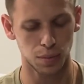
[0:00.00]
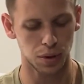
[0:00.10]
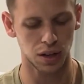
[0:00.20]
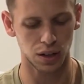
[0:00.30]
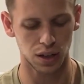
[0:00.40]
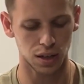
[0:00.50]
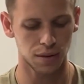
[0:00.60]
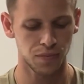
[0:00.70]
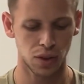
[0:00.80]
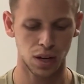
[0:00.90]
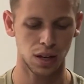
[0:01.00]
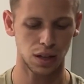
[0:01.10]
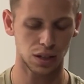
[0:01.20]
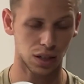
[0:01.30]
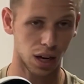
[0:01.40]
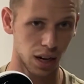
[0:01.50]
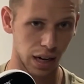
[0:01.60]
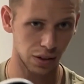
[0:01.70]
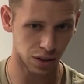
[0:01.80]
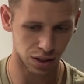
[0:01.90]
appealing. This
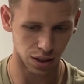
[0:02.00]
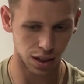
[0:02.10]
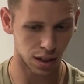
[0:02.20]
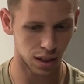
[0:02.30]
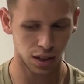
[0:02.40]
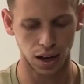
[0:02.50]
cutout sleek,